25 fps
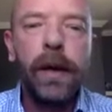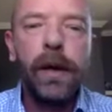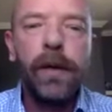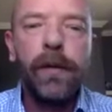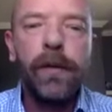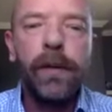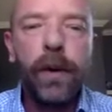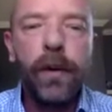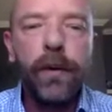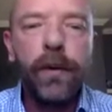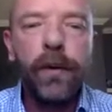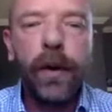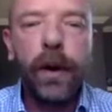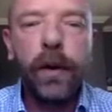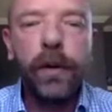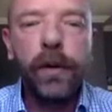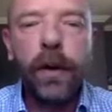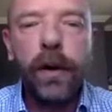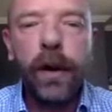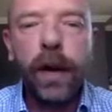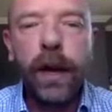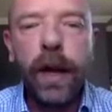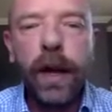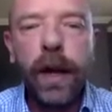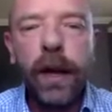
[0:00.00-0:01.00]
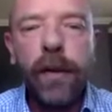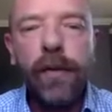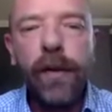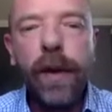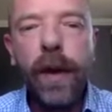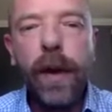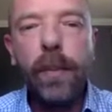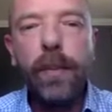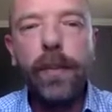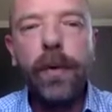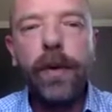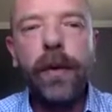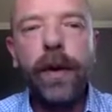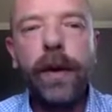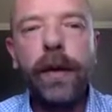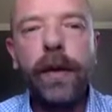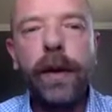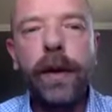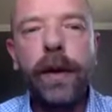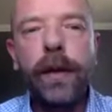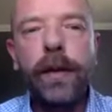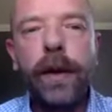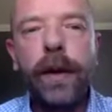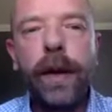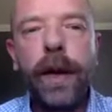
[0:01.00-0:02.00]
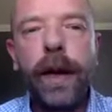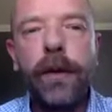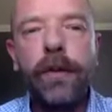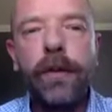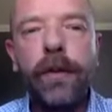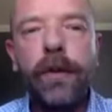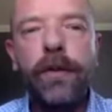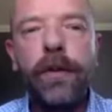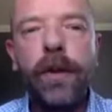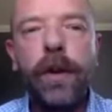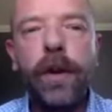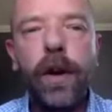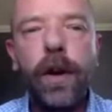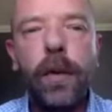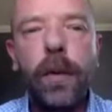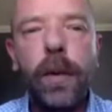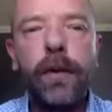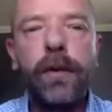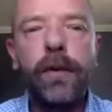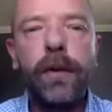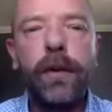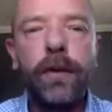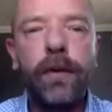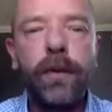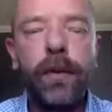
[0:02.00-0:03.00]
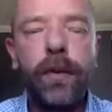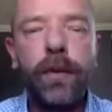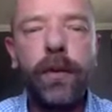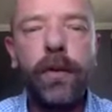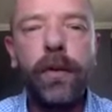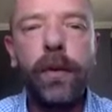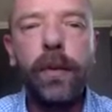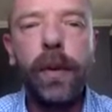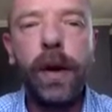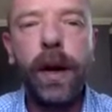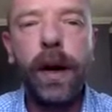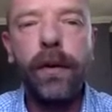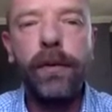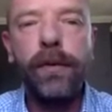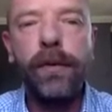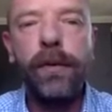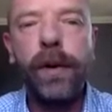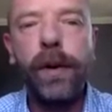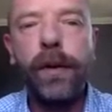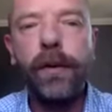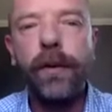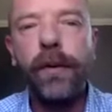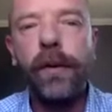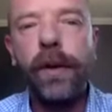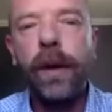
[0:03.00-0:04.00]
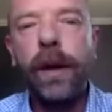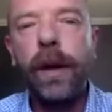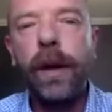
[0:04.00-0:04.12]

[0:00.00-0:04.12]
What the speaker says: First, Dr. Levy presented at the Cancer Genomics Consortium conference